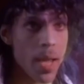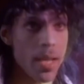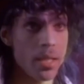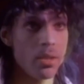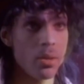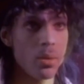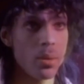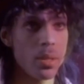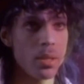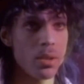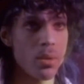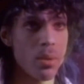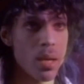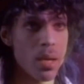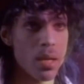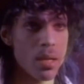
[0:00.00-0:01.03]
So that's
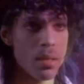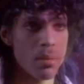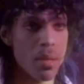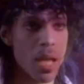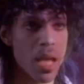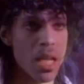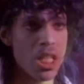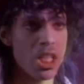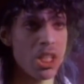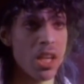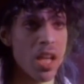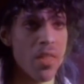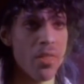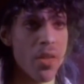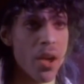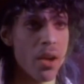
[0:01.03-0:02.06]
kind of where the
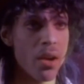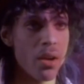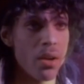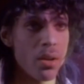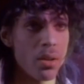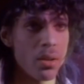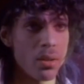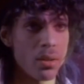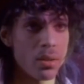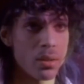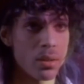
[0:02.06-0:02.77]
whole writing